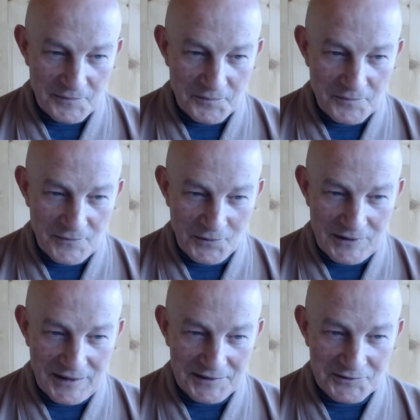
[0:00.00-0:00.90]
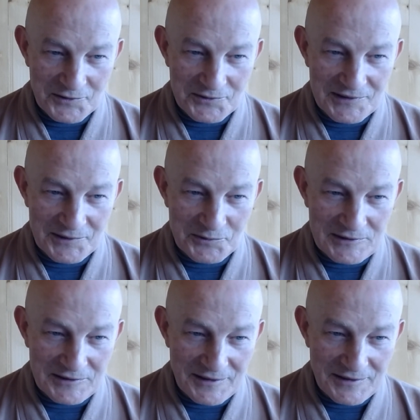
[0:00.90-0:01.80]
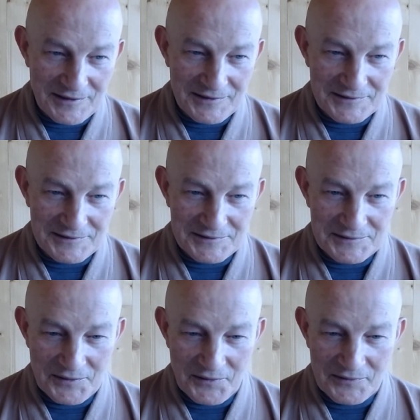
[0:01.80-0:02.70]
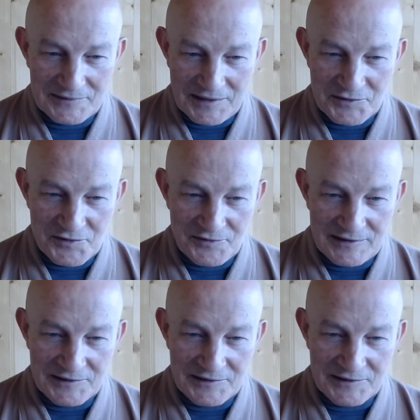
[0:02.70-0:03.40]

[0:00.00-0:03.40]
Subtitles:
Okay, so shall we transfer